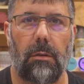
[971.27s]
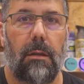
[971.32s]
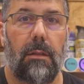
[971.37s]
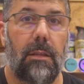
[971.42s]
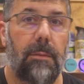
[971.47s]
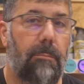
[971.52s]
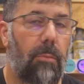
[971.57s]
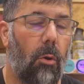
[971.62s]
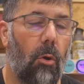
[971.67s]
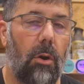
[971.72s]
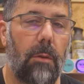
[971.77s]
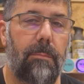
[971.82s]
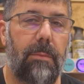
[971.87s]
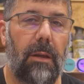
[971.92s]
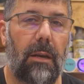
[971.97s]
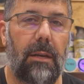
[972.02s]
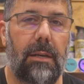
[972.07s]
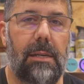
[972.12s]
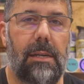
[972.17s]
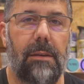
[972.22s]
The
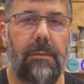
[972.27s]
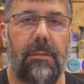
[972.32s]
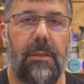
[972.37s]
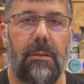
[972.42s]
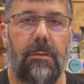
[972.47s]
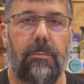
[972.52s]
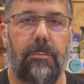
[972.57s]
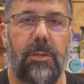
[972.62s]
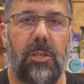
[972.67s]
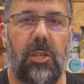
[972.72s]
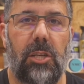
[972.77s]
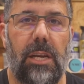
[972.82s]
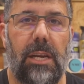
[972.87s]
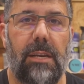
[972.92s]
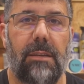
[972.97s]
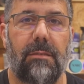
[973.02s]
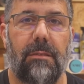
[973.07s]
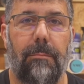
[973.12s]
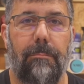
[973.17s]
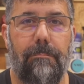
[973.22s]
portability of this machine
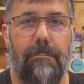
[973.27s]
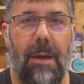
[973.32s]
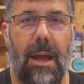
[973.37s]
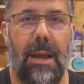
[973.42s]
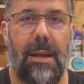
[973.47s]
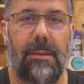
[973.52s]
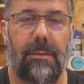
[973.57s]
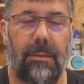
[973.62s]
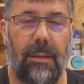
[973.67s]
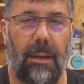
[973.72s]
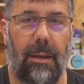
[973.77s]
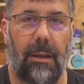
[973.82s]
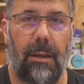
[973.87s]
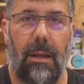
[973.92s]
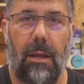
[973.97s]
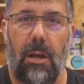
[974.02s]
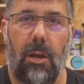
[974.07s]
is amazing.